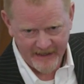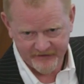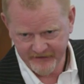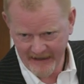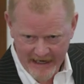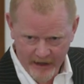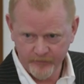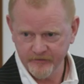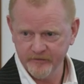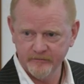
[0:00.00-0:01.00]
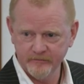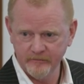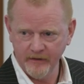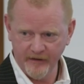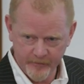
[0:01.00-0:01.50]
acid out
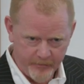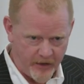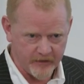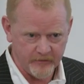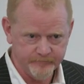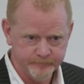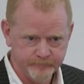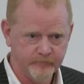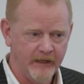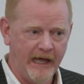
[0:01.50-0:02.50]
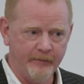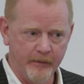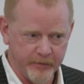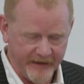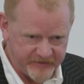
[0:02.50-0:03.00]
of the bottle and we
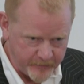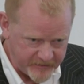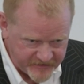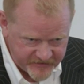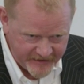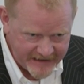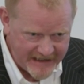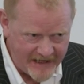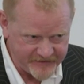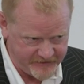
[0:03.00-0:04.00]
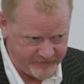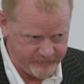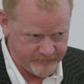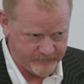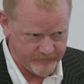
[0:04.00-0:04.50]
replace it with succinic acid,
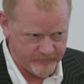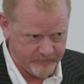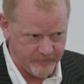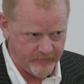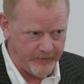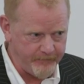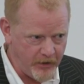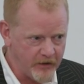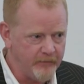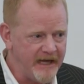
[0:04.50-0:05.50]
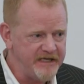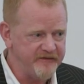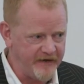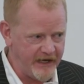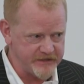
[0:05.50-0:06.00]
the bottle
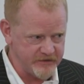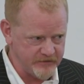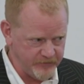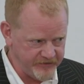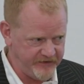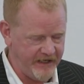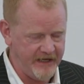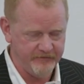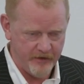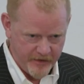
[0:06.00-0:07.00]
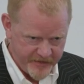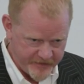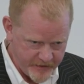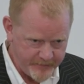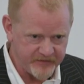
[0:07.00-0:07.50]
manufacturer will save
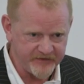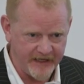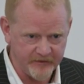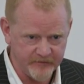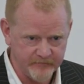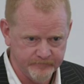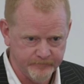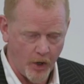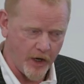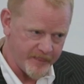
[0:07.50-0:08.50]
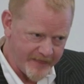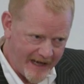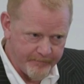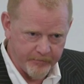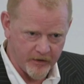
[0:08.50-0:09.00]
30% on
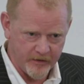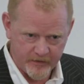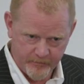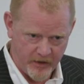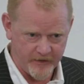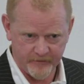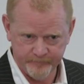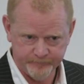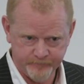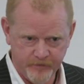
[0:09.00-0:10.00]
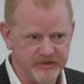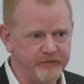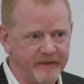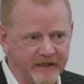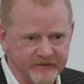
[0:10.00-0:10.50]
that part of the bottle
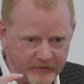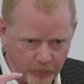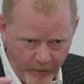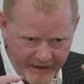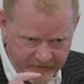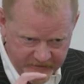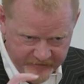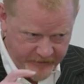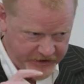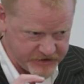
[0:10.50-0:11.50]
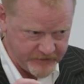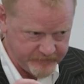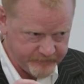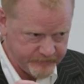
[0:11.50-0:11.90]
just because of the weight differential.